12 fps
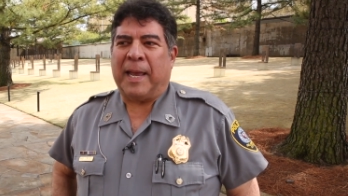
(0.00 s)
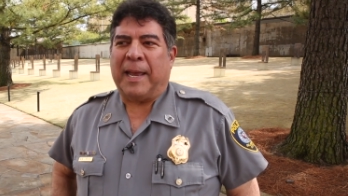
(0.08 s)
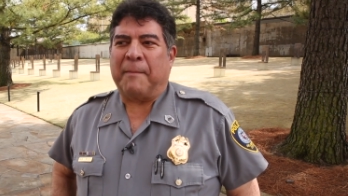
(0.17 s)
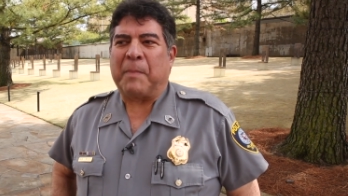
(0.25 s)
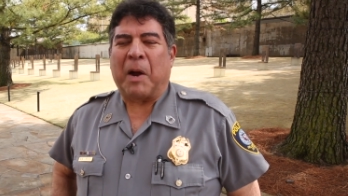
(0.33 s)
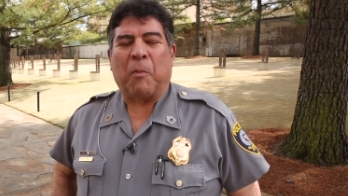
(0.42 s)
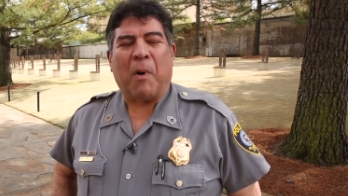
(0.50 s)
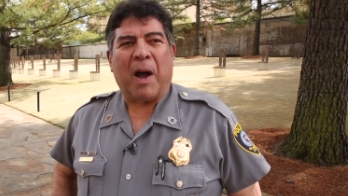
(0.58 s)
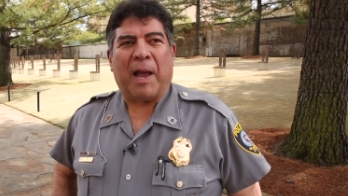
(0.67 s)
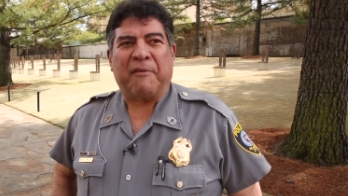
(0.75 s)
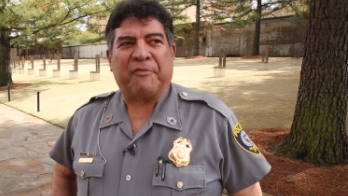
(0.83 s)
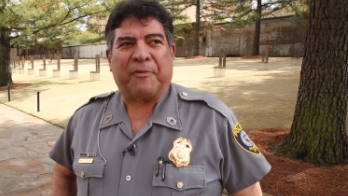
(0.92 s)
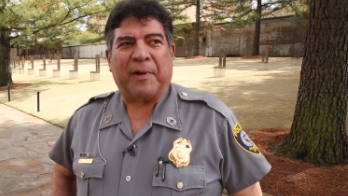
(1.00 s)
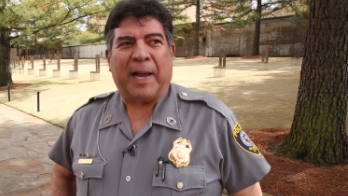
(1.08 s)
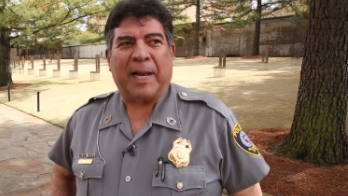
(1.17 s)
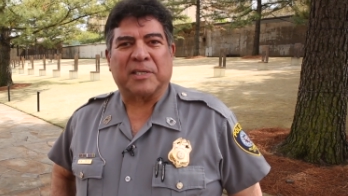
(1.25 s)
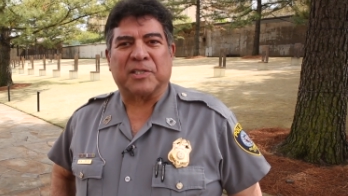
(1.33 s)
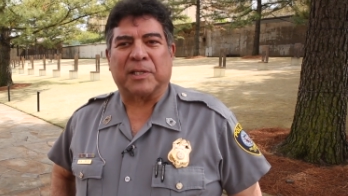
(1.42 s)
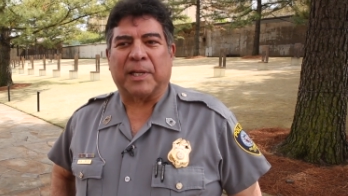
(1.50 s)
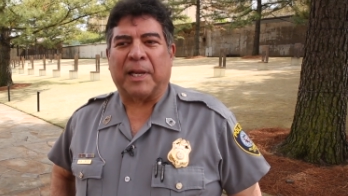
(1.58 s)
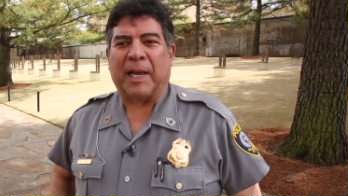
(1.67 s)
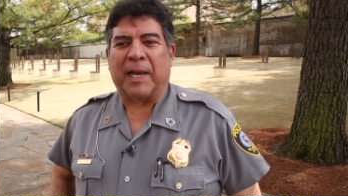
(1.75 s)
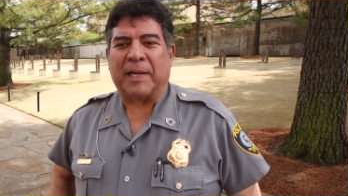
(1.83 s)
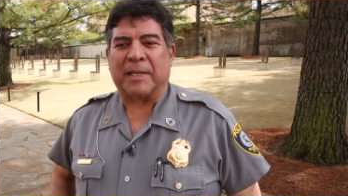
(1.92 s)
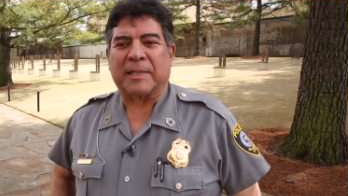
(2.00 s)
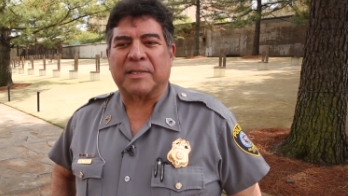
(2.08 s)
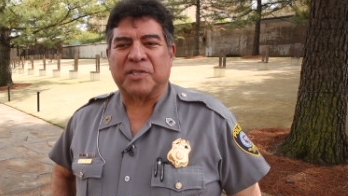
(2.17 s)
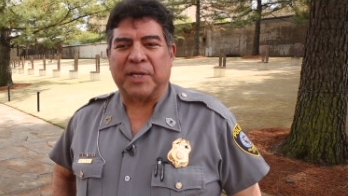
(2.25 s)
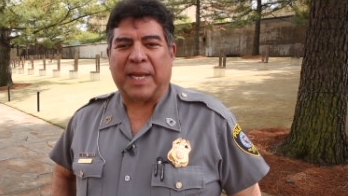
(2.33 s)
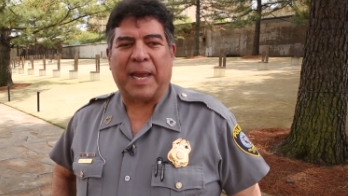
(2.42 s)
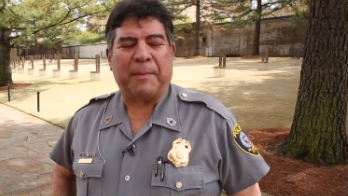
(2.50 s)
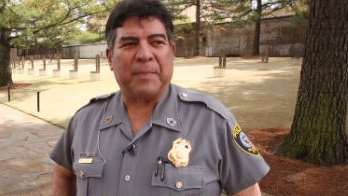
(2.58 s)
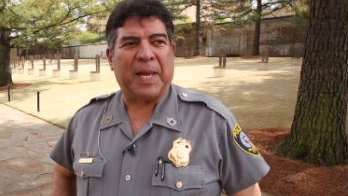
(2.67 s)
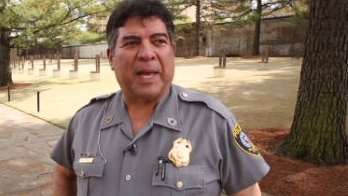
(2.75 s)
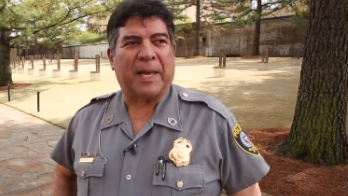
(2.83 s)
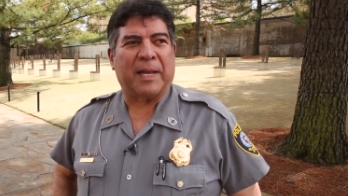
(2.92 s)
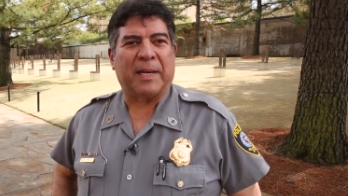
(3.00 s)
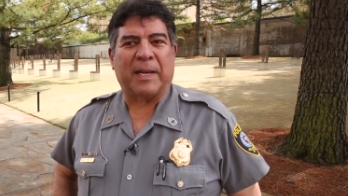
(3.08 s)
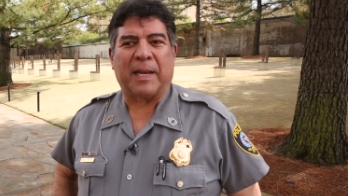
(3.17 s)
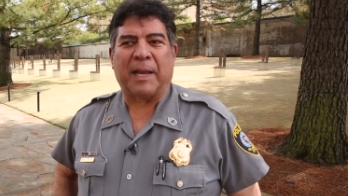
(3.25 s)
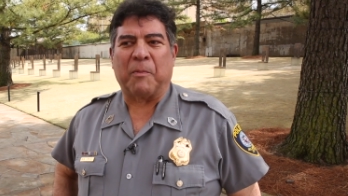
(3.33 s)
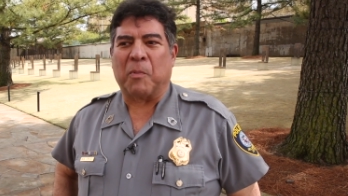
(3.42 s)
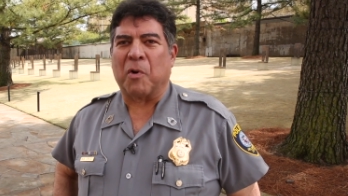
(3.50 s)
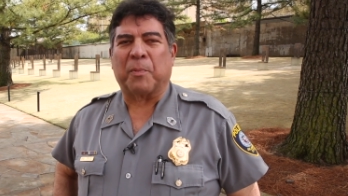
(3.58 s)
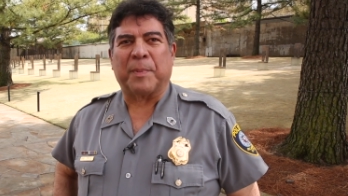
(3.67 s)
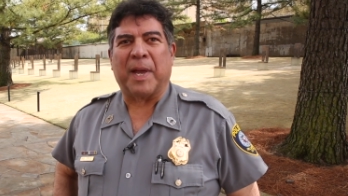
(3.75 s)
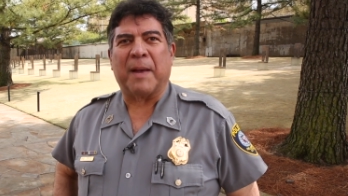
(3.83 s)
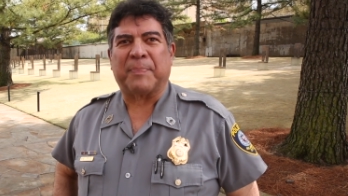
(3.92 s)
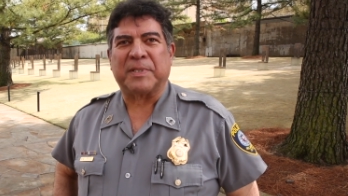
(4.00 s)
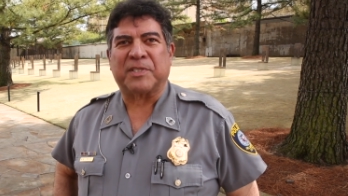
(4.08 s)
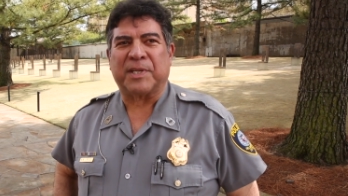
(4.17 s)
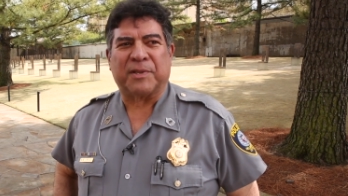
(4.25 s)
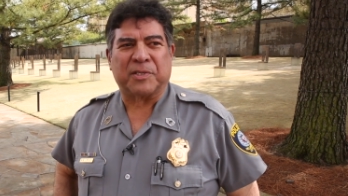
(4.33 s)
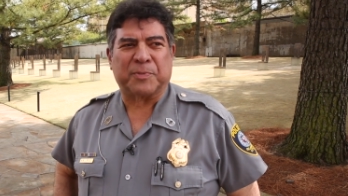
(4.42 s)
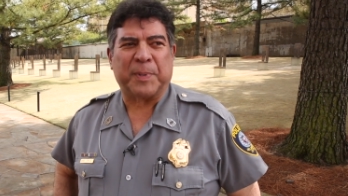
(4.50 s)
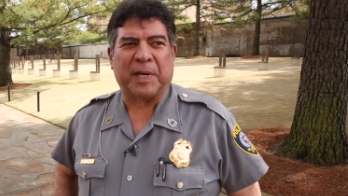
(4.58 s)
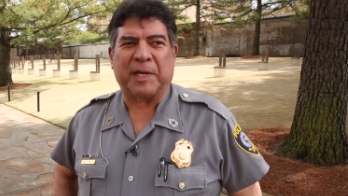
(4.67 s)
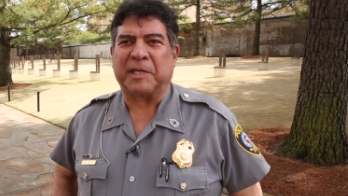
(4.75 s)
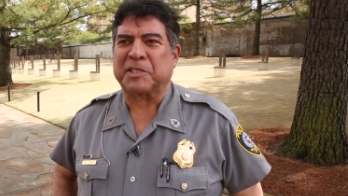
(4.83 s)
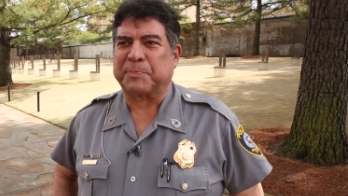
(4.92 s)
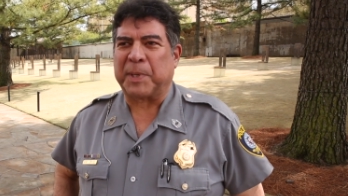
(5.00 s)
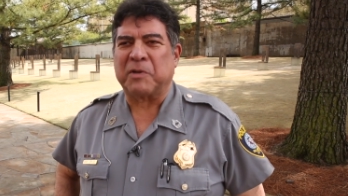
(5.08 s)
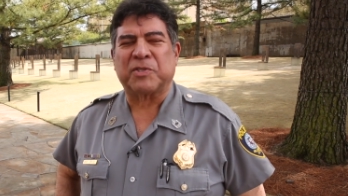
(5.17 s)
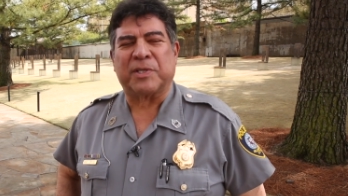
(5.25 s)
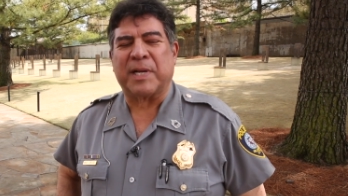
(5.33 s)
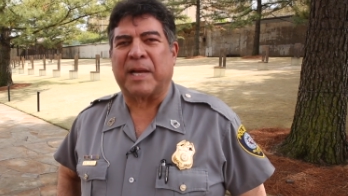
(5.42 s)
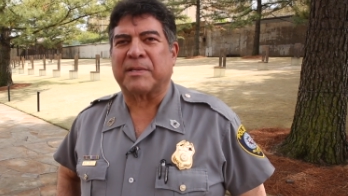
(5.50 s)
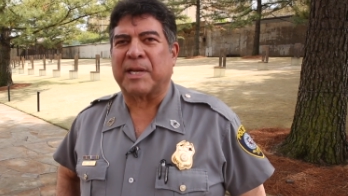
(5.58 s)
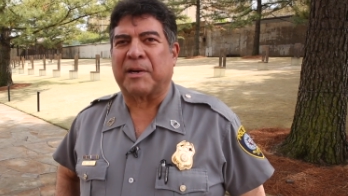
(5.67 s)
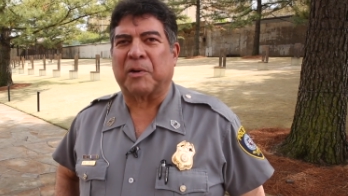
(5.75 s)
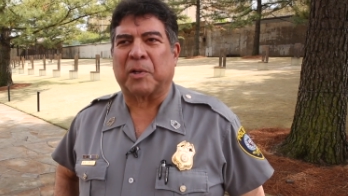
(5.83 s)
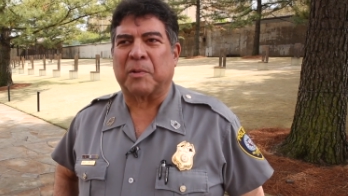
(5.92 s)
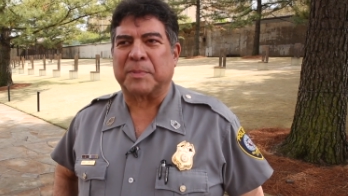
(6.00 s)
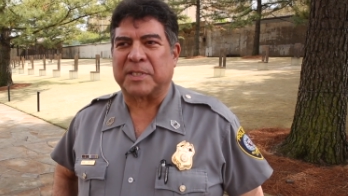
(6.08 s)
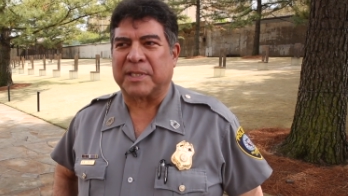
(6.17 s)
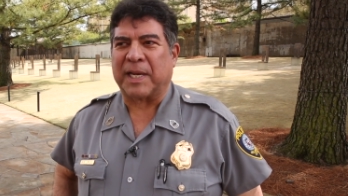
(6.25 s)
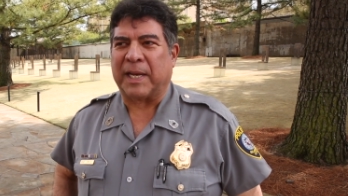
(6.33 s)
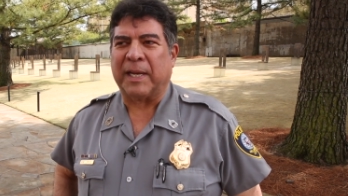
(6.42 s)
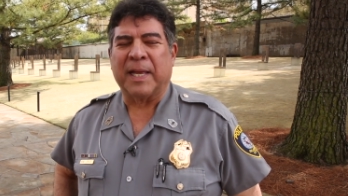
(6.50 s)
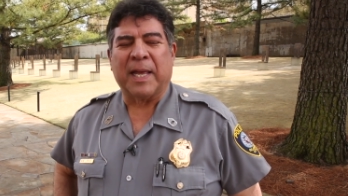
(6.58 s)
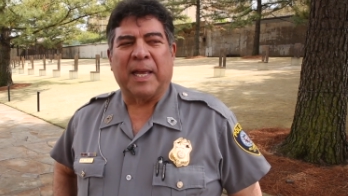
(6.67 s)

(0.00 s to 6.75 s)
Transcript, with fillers: And my wife actually, uh, she came in and woke me up and said, There's been an explosion downtown Oklahoma City.